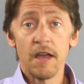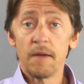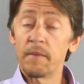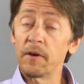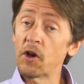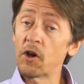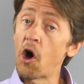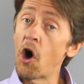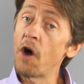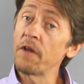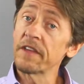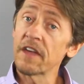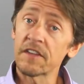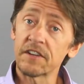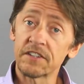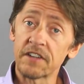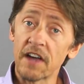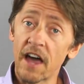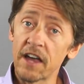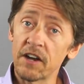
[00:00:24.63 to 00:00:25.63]
But all the
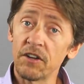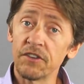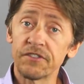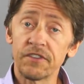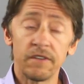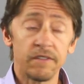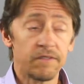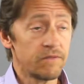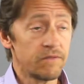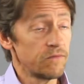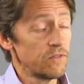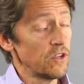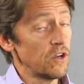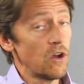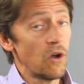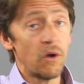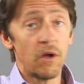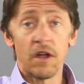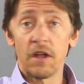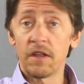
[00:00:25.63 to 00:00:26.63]
other titles,
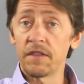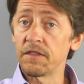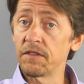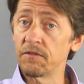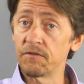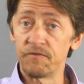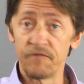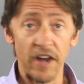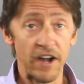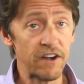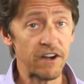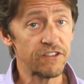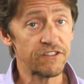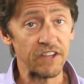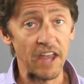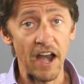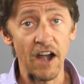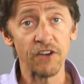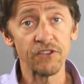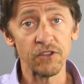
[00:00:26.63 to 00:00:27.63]
very
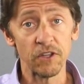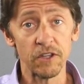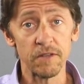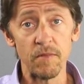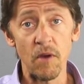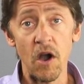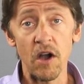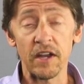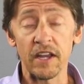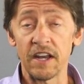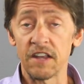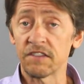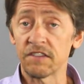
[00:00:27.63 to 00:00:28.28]
scarce on the market,